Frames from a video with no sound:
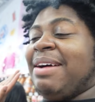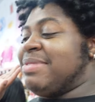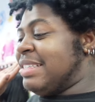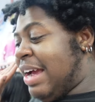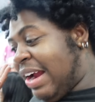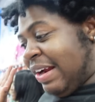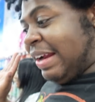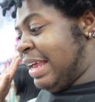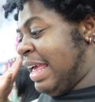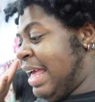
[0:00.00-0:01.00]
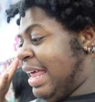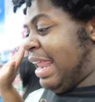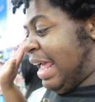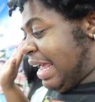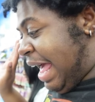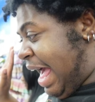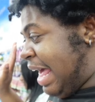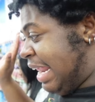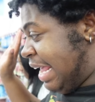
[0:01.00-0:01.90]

I'm sorry. They kind of